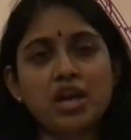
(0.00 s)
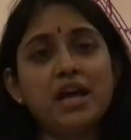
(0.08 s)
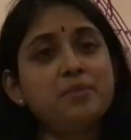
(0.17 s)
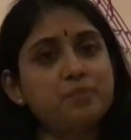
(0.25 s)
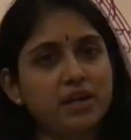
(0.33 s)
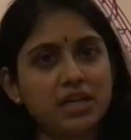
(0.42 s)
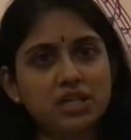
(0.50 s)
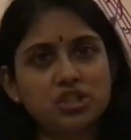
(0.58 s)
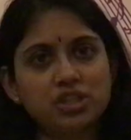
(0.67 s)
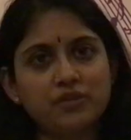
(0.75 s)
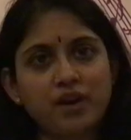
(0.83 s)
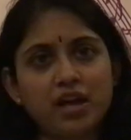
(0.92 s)
and Paresh
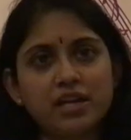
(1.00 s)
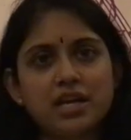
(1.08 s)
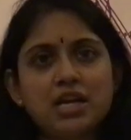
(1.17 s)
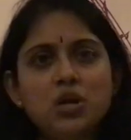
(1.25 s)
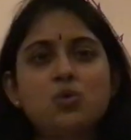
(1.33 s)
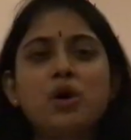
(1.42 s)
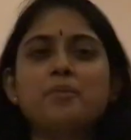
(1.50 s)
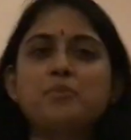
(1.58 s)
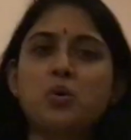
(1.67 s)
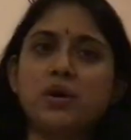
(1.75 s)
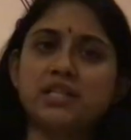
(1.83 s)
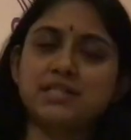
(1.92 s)
Tiwari, who are
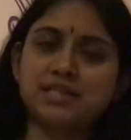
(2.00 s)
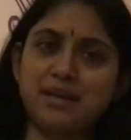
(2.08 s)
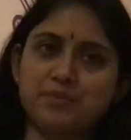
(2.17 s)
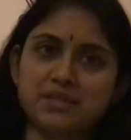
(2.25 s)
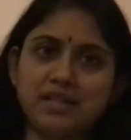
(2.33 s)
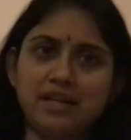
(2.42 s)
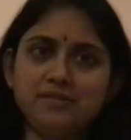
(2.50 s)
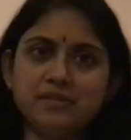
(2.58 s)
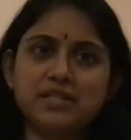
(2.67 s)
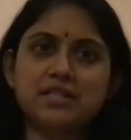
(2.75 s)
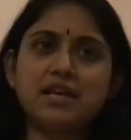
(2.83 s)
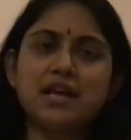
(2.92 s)
poets
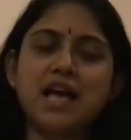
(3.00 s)
themselves,